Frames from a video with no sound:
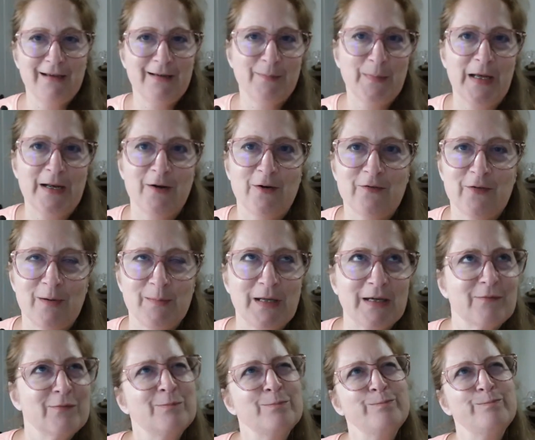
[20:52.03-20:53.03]
like bent over, I'm
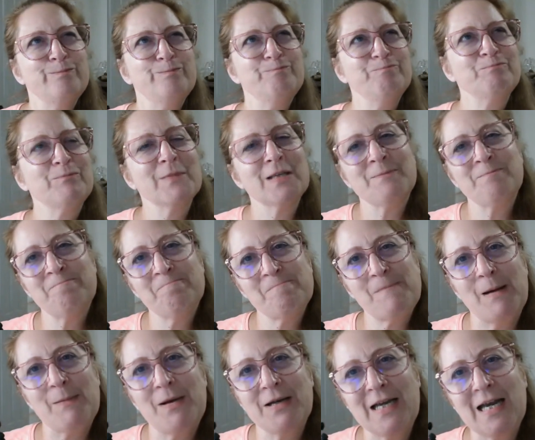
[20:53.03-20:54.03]
like, mm, mm,
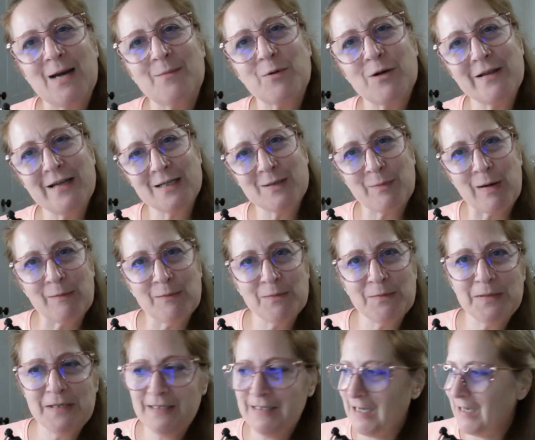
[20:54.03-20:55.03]
I'm on camera. That's
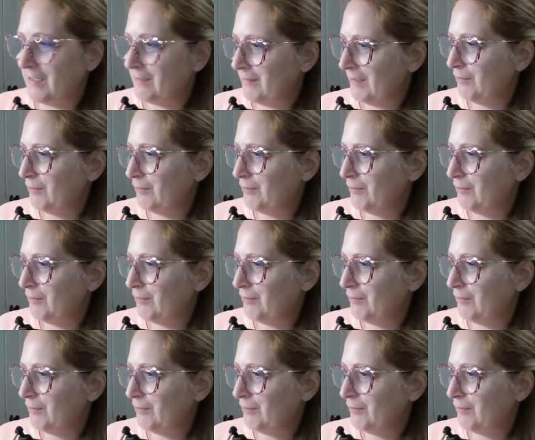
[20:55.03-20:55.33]
probably not